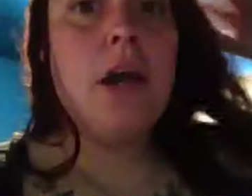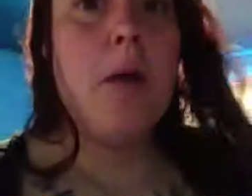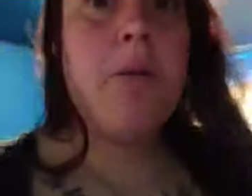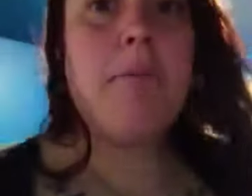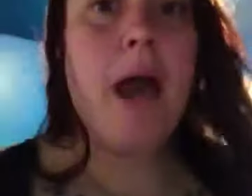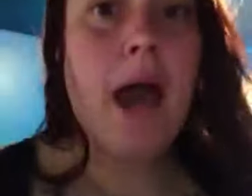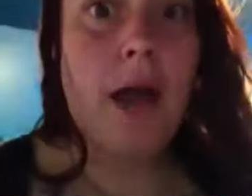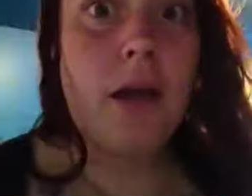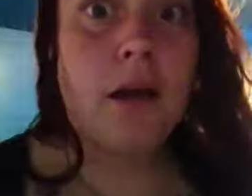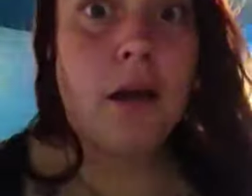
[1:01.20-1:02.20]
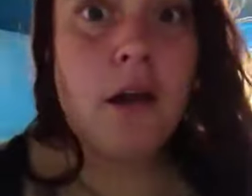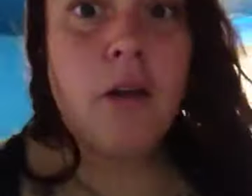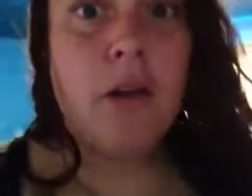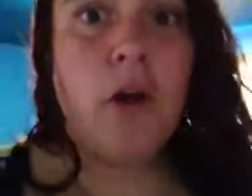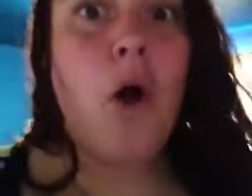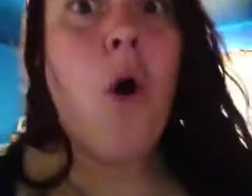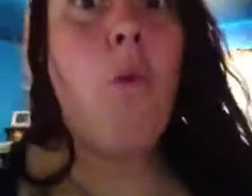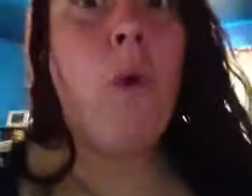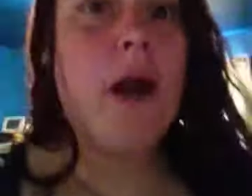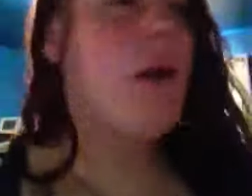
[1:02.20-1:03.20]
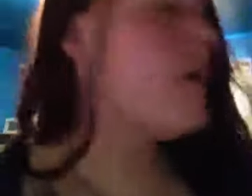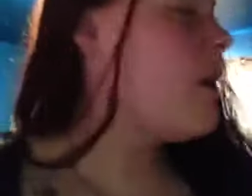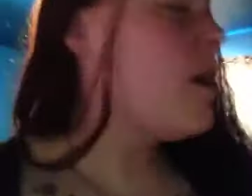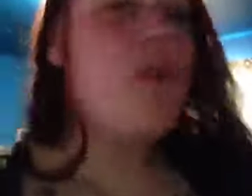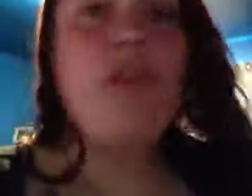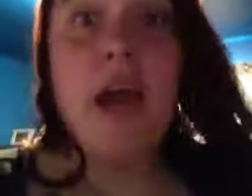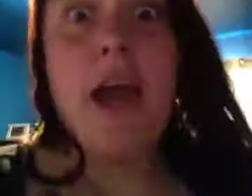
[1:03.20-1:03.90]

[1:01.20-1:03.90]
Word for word: coming back. Like, where the